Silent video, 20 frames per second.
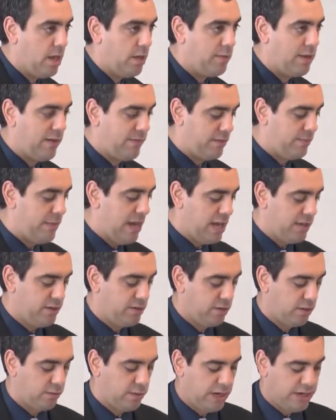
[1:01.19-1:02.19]
we have the
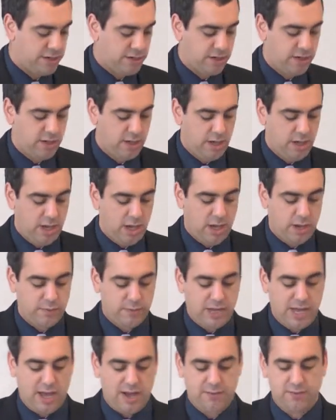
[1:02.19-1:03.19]
master equation,
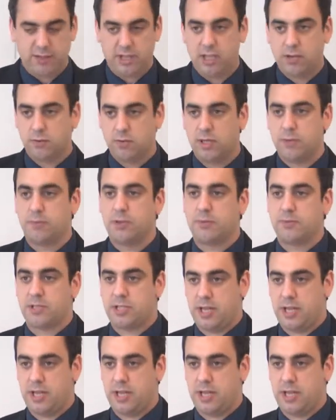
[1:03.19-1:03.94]
and we have equilibrium